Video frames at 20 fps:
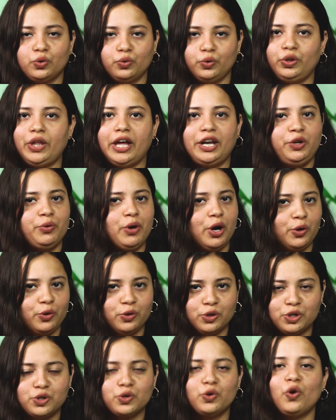then you are
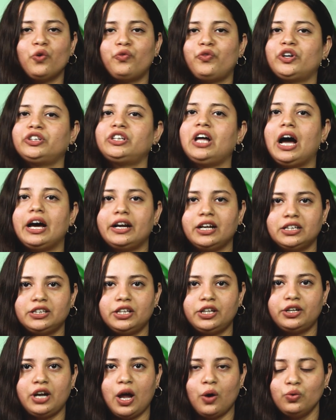good to go for the
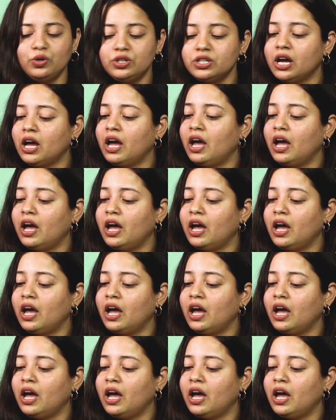another round.